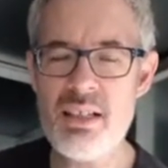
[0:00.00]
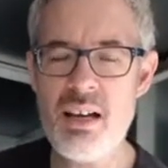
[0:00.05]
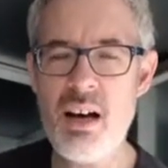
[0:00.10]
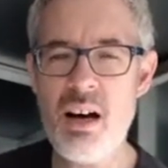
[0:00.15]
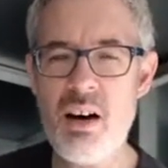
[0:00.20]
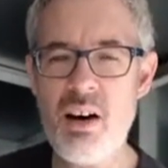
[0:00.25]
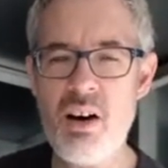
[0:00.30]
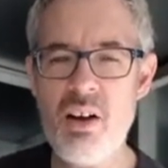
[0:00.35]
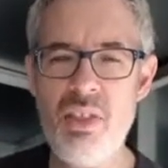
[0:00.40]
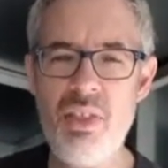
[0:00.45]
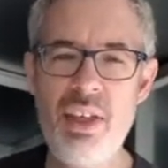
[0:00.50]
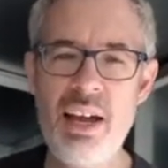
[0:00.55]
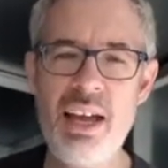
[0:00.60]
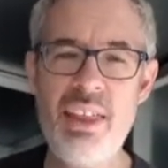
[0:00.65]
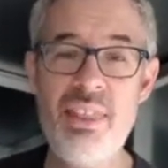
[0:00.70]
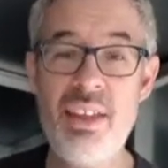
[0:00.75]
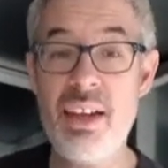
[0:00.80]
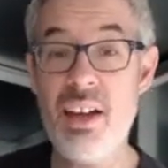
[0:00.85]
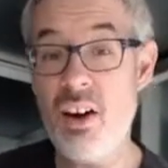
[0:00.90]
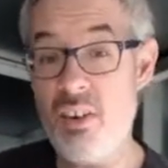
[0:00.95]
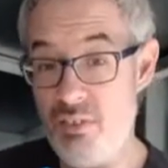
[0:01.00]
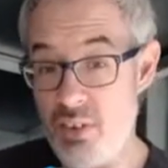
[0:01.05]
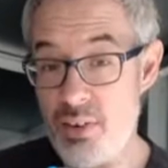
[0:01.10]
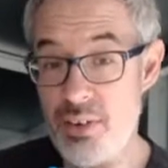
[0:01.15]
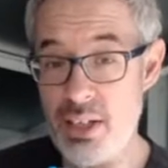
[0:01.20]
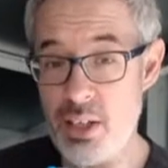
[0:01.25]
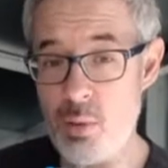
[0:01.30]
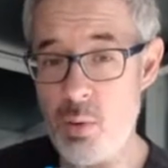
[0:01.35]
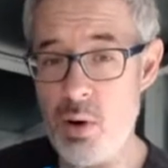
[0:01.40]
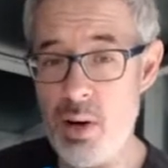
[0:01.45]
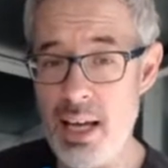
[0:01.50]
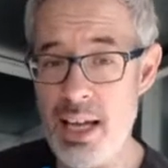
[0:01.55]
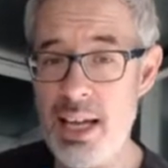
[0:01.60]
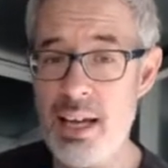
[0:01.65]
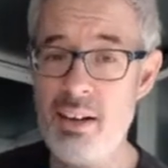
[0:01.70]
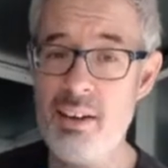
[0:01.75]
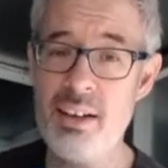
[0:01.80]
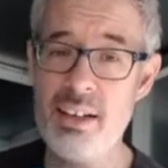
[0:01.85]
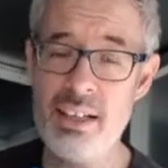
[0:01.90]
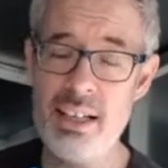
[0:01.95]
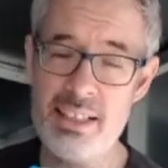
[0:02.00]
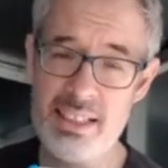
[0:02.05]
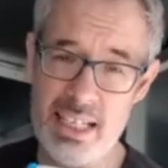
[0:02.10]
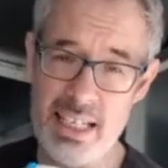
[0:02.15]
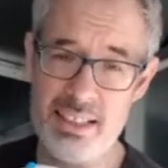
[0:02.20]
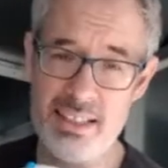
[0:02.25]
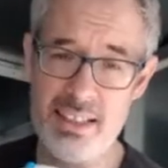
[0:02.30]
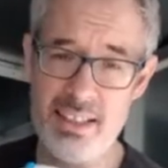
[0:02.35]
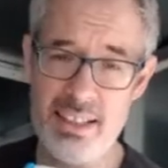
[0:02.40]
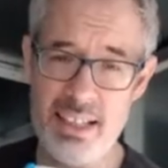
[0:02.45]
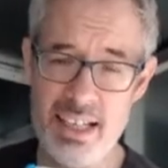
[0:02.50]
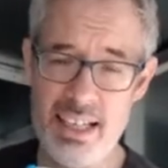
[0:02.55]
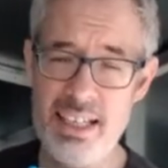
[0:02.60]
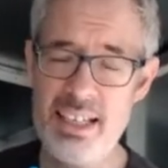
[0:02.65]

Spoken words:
are that they are very quiet, and I can attest to that.